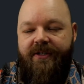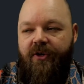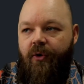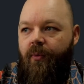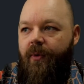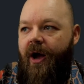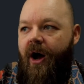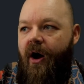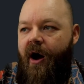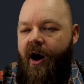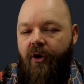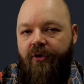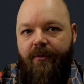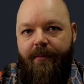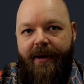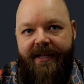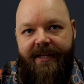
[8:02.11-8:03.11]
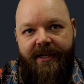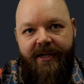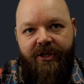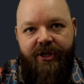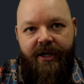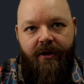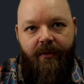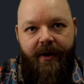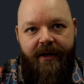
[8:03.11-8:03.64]
So we are automatically
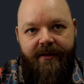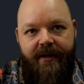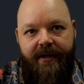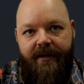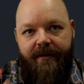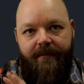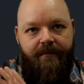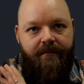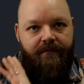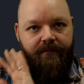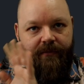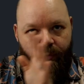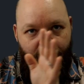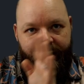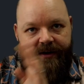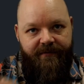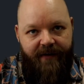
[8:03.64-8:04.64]
generating the right